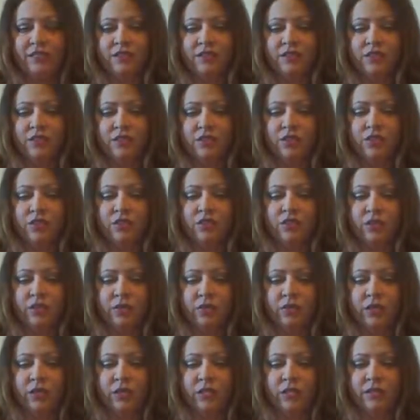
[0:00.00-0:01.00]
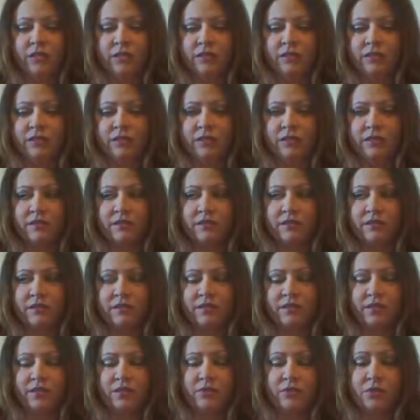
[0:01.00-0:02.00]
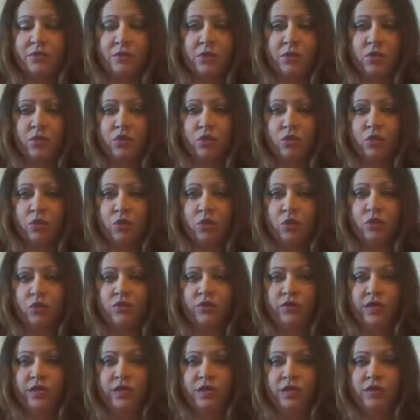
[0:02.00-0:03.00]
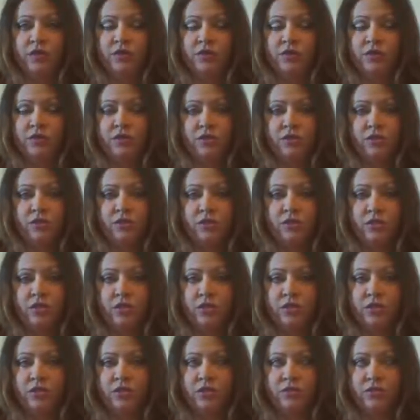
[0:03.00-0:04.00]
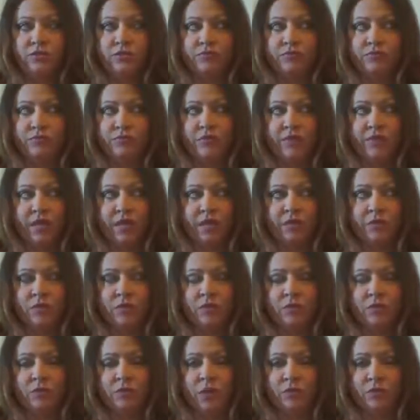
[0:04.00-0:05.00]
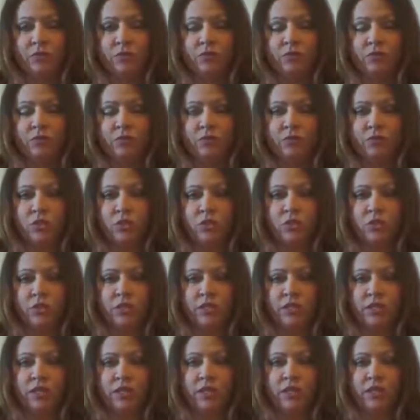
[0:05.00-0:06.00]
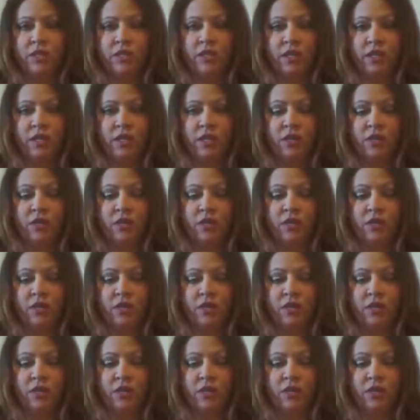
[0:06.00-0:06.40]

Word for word: You're undergoing some spiritual warfare, or you're just having some problems with maturity,